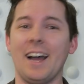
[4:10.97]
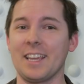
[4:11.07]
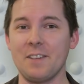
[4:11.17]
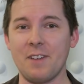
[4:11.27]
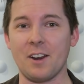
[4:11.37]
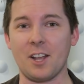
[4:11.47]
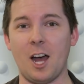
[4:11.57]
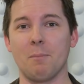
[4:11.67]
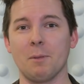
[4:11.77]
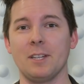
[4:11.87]
I give out a
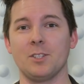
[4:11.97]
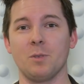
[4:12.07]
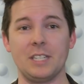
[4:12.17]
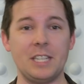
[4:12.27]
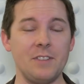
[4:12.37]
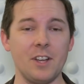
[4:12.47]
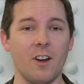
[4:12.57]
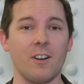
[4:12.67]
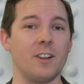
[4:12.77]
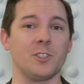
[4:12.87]
compliment to a
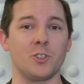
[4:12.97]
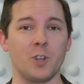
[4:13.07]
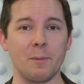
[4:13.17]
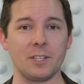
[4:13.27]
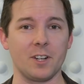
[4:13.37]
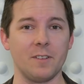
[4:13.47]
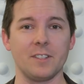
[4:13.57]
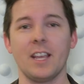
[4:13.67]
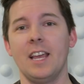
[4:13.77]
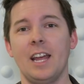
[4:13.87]
DVR on a streaming
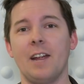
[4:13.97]
service,